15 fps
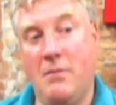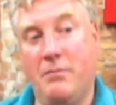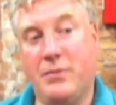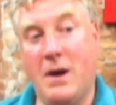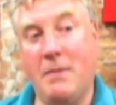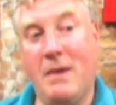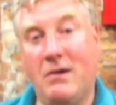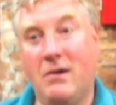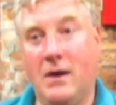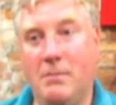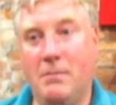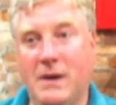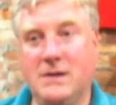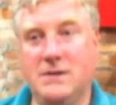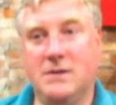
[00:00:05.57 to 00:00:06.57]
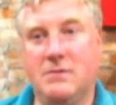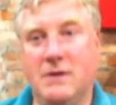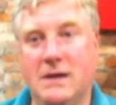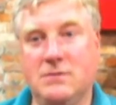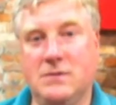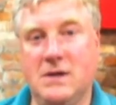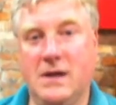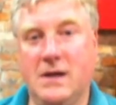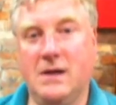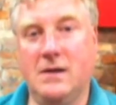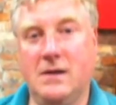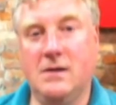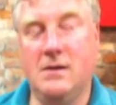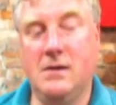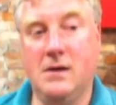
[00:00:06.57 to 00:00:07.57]
primarily based around
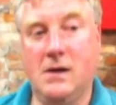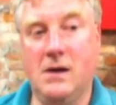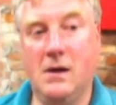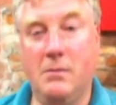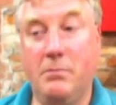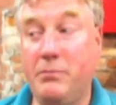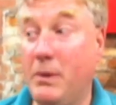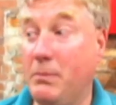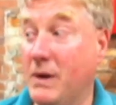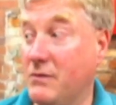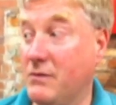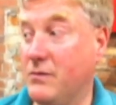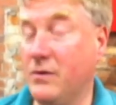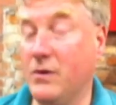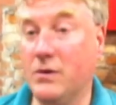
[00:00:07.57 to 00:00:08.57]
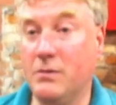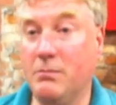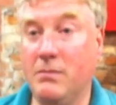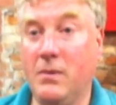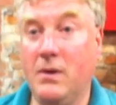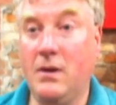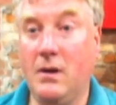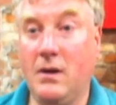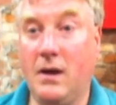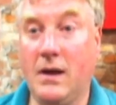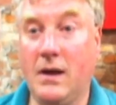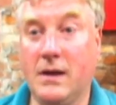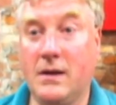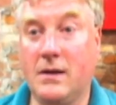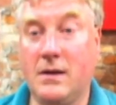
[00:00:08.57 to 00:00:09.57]
a public forum
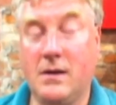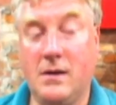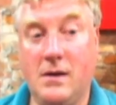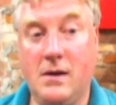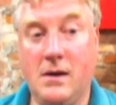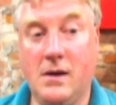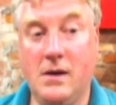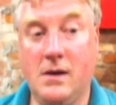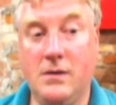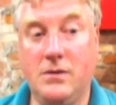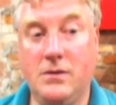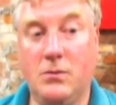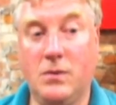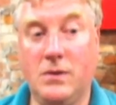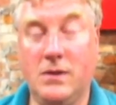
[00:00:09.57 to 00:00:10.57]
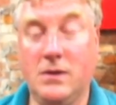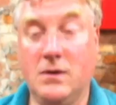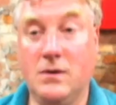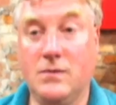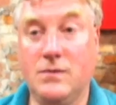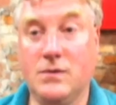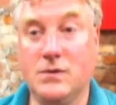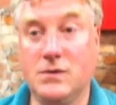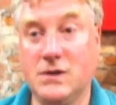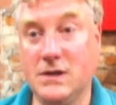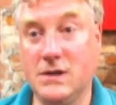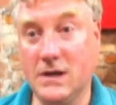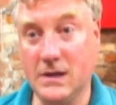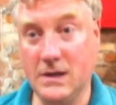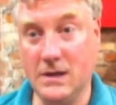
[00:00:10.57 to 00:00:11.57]
like the one that you saw
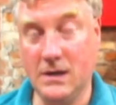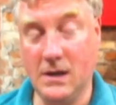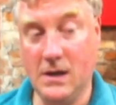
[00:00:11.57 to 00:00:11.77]
tonight.